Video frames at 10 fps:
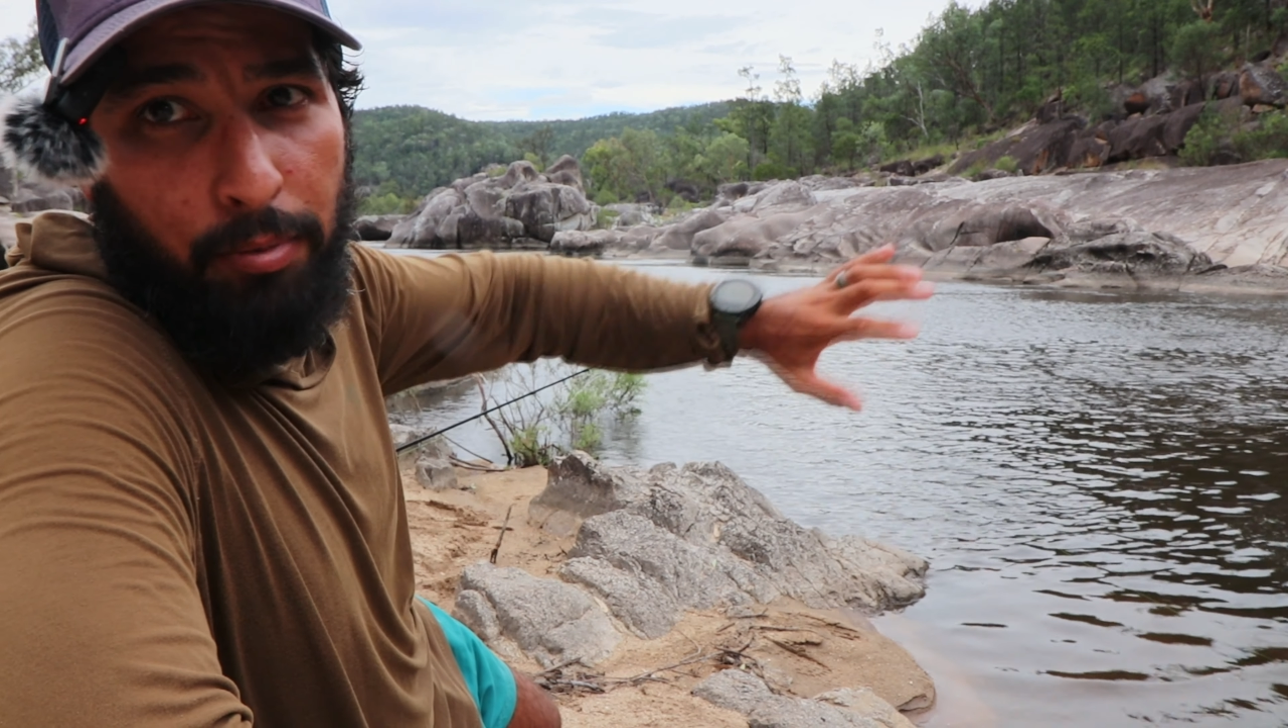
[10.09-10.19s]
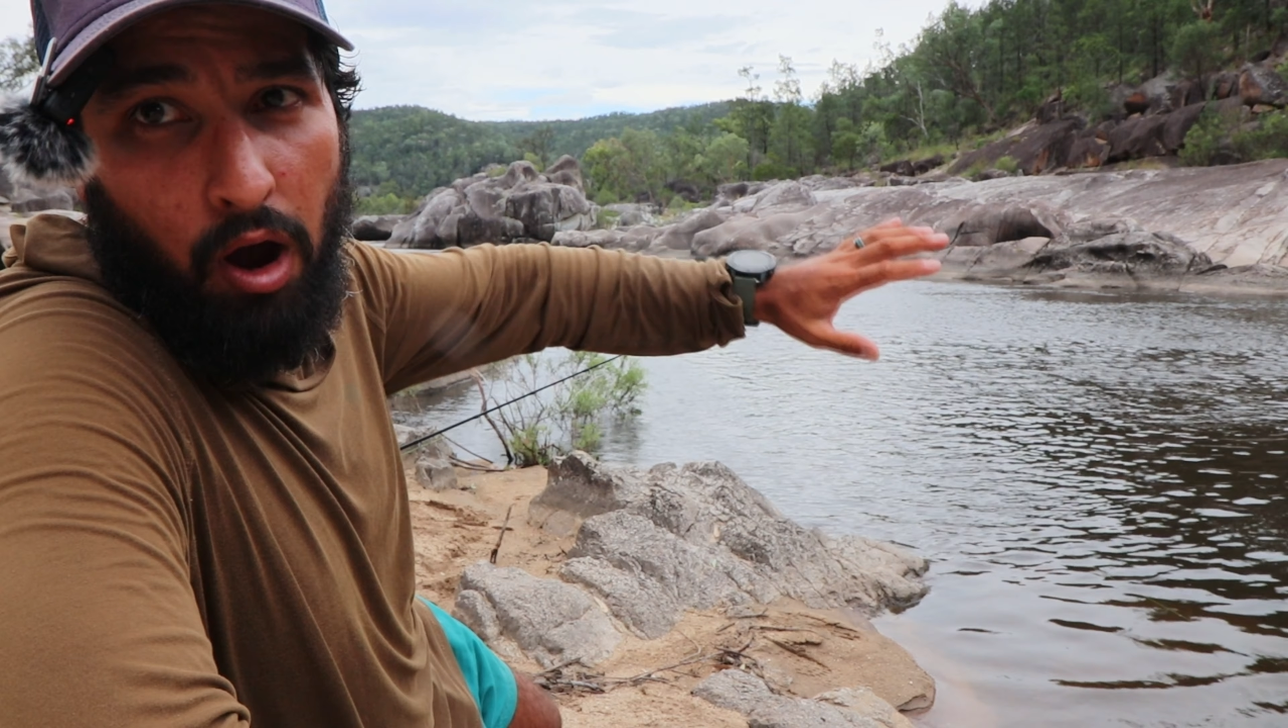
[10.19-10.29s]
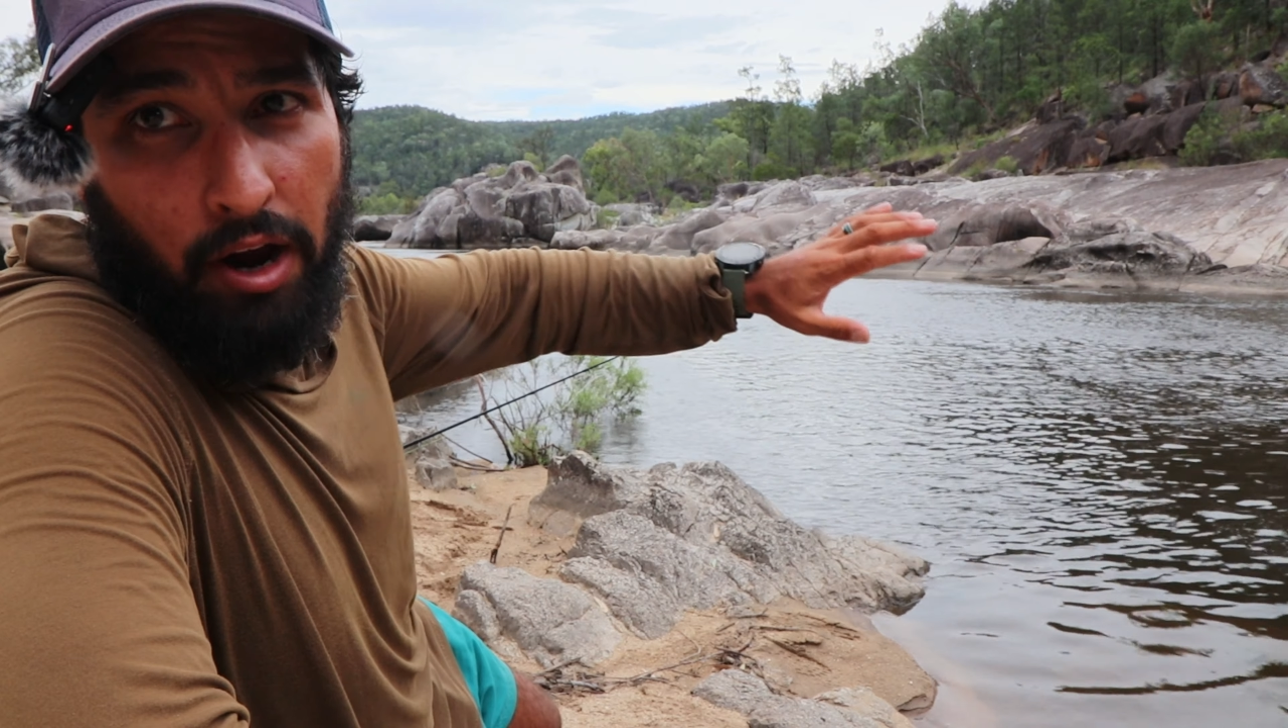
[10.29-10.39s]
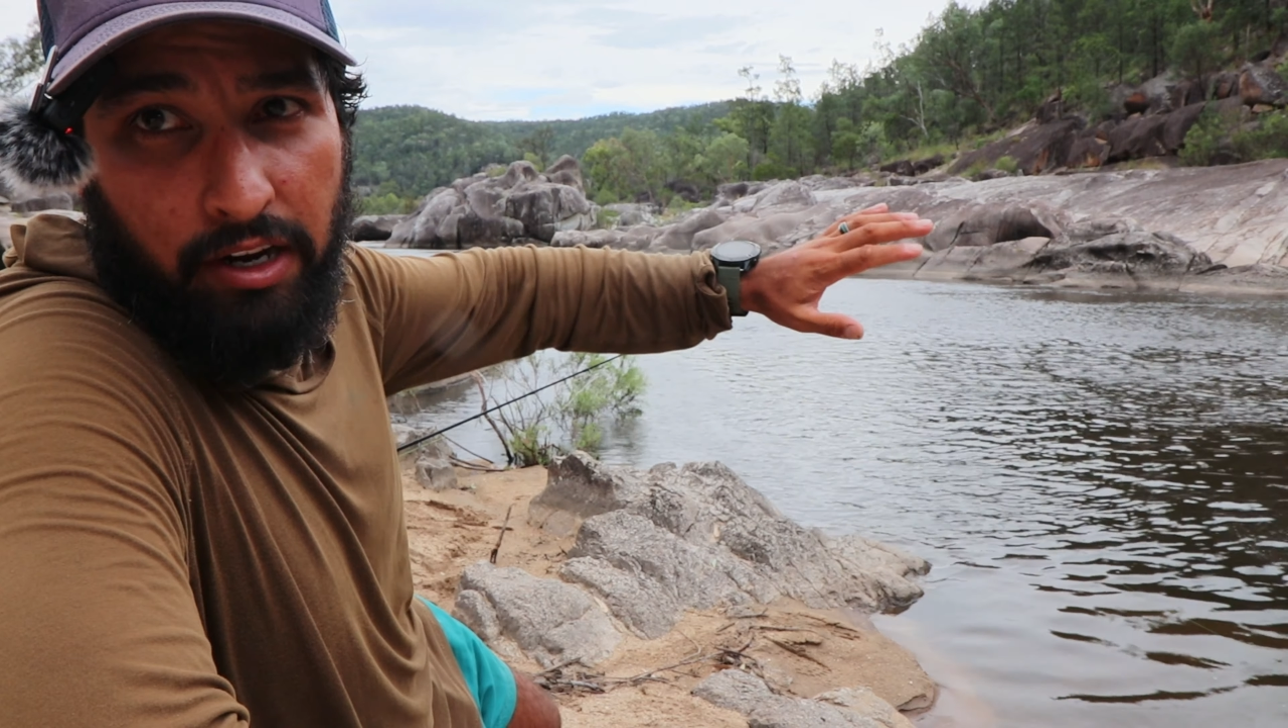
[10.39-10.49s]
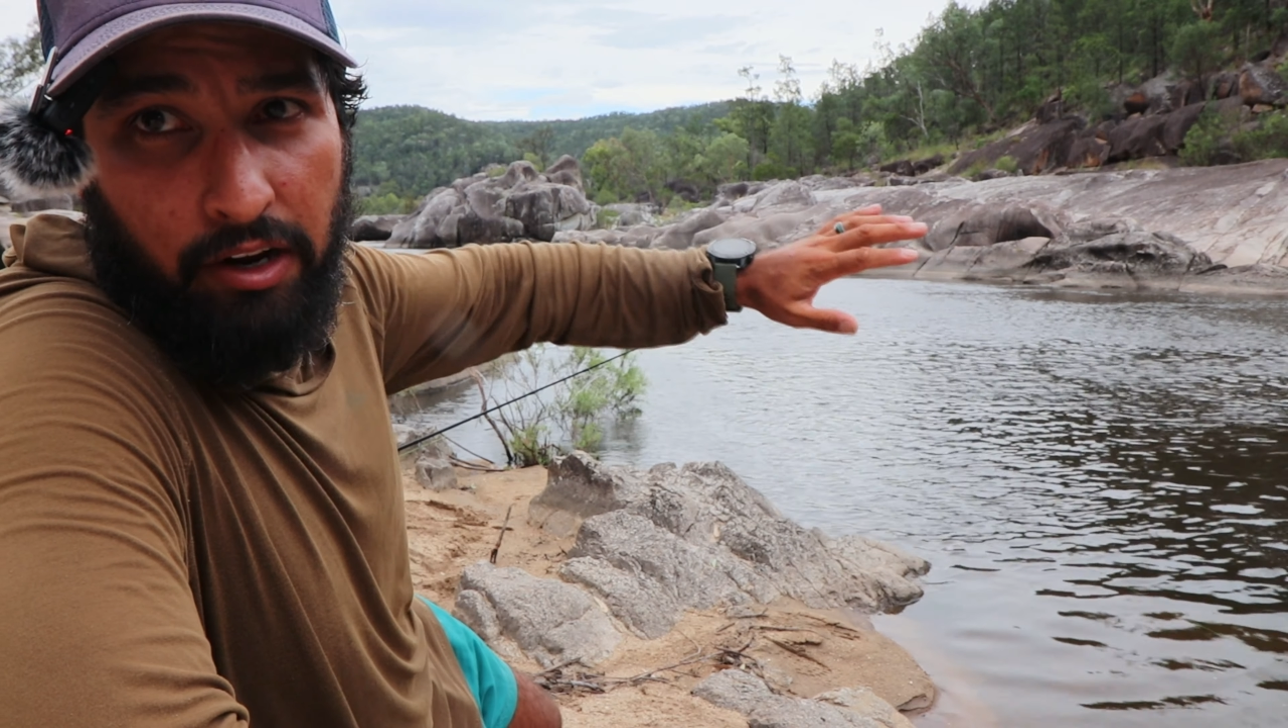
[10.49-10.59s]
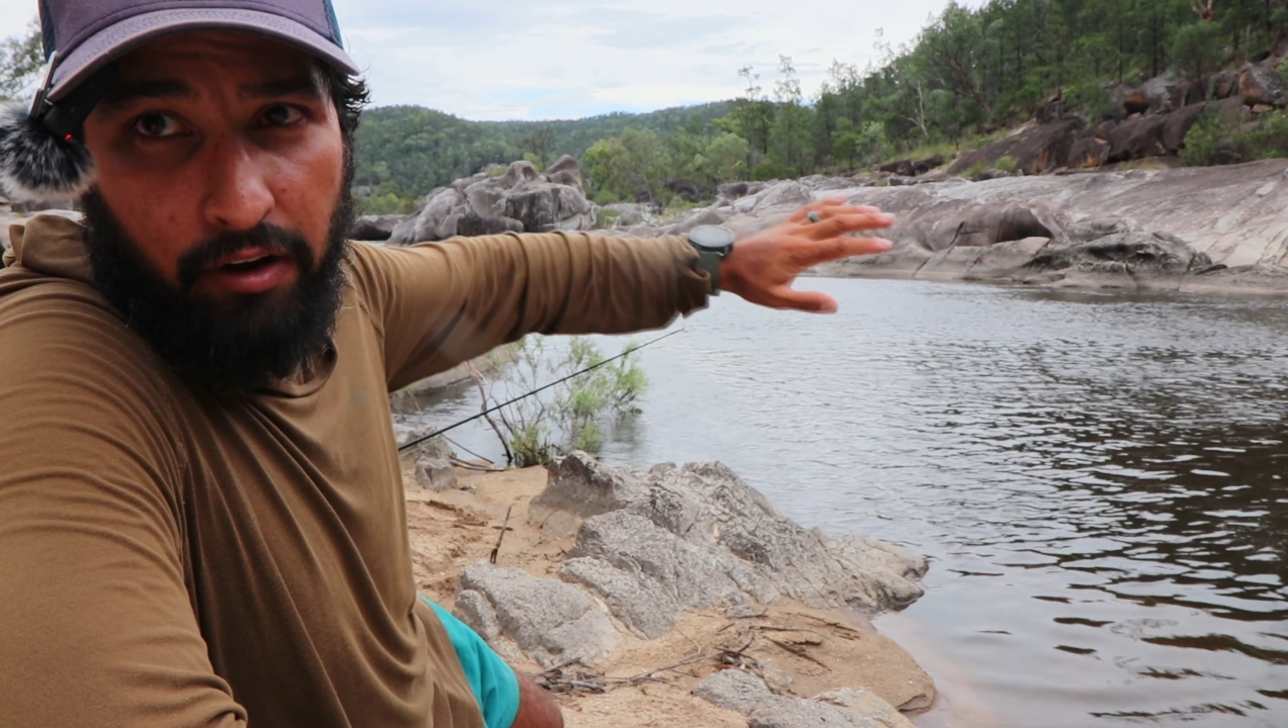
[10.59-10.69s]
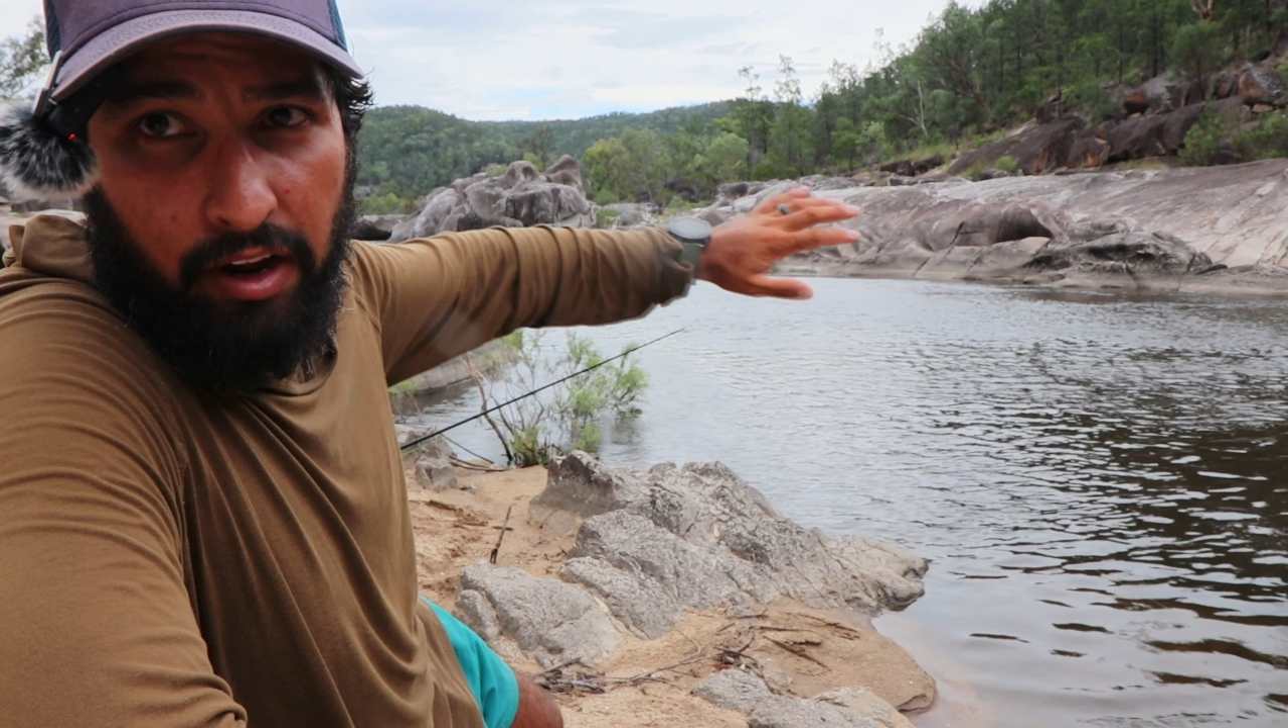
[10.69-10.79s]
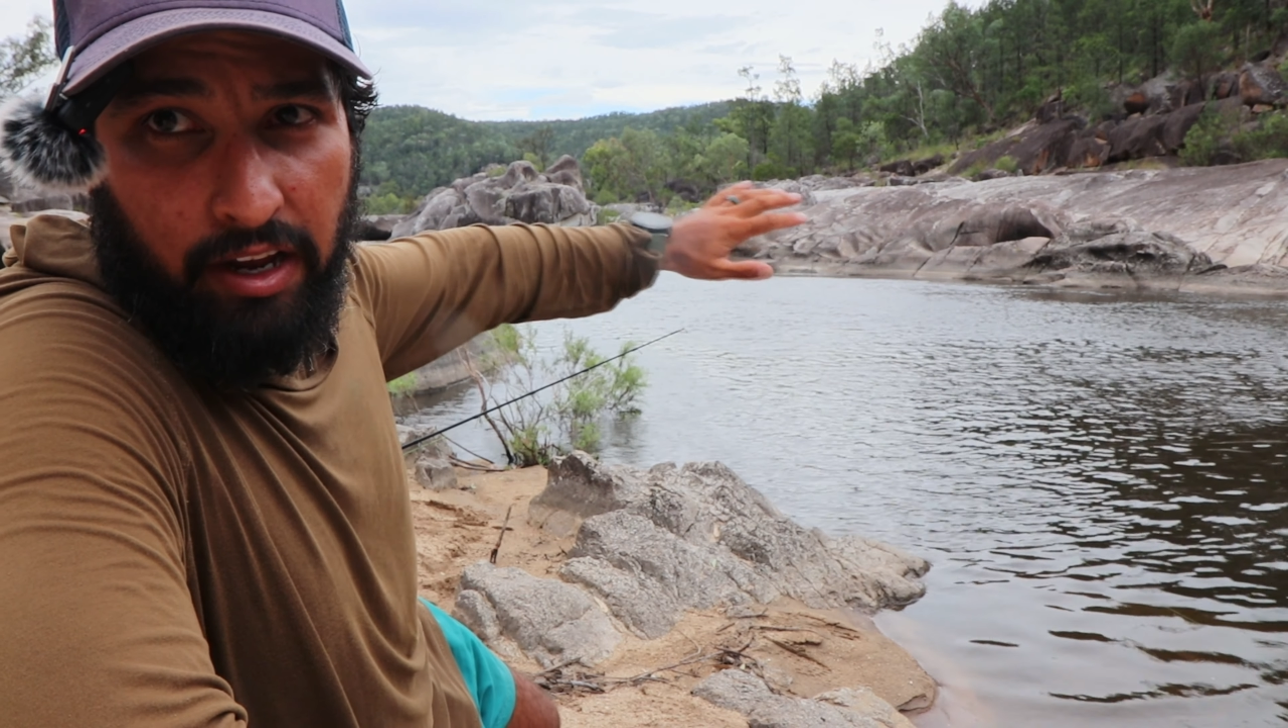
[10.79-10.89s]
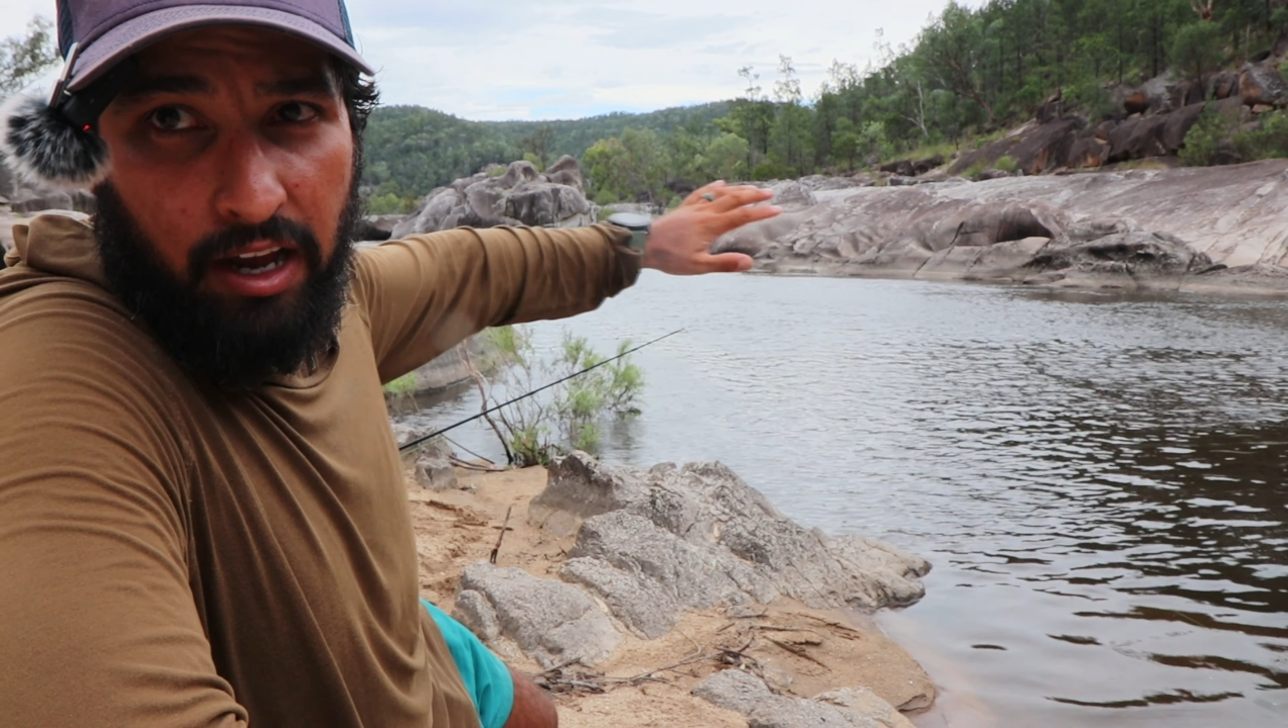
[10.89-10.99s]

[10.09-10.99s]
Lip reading: pond here, right